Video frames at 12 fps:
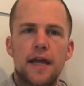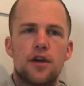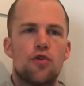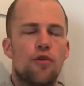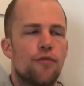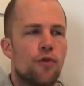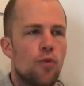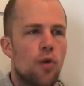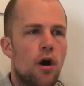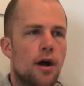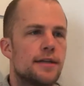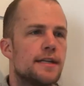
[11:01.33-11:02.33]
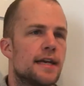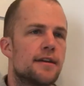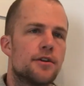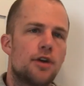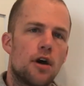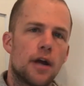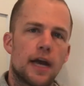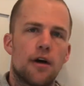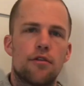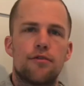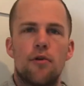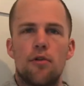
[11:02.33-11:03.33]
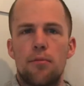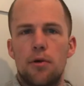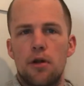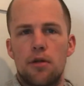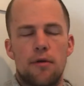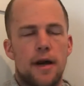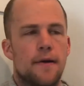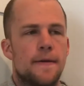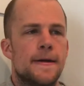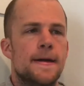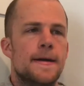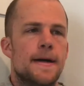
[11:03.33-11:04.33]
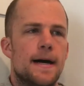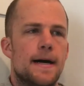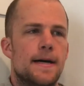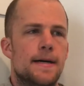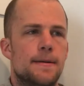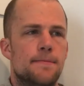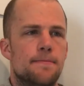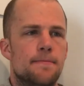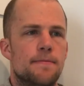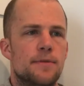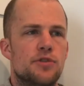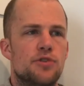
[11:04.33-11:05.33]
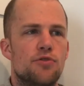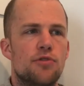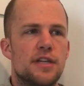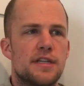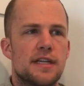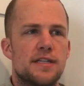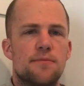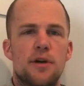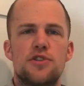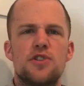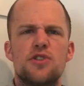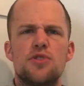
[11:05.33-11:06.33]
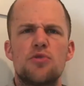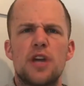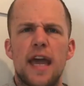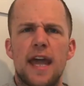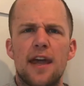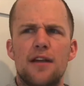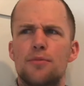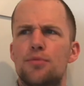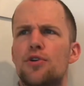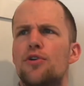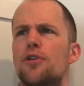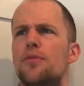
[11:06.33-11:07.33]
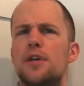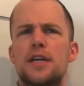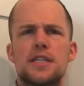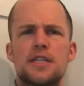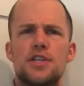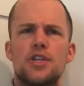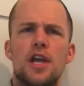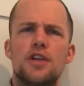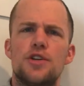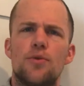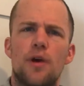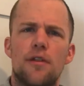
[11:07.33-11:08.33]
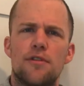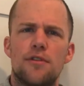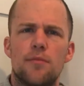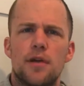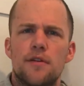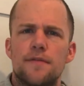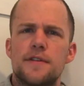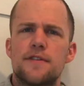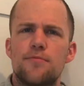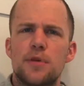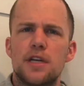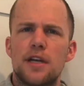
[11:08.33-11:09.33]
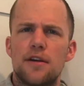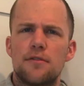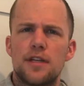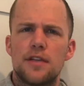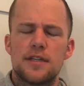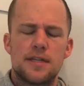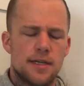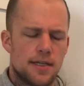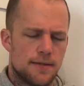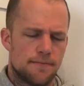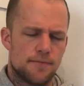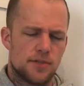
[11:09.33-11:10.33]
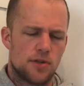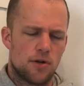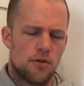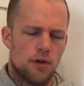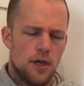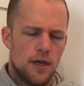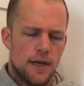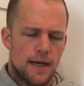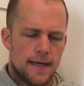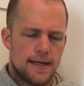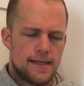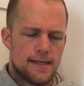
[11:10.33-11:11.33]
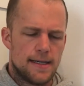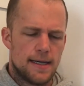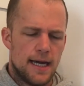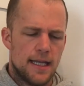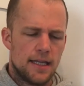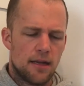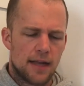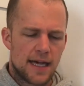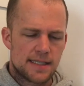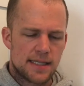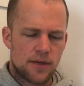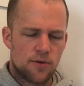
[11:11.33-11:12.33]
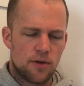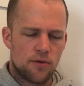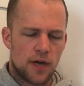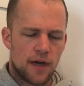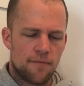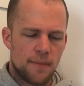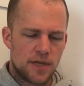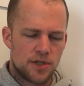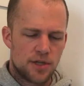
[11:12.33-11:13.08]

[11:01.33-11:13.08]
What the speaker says: go for a walk, take the dog out, throw the ball around. Do this as much as you can, purely because of the changing weather and the benefits of being out in the sun. So, and then the last thing, I've mentioned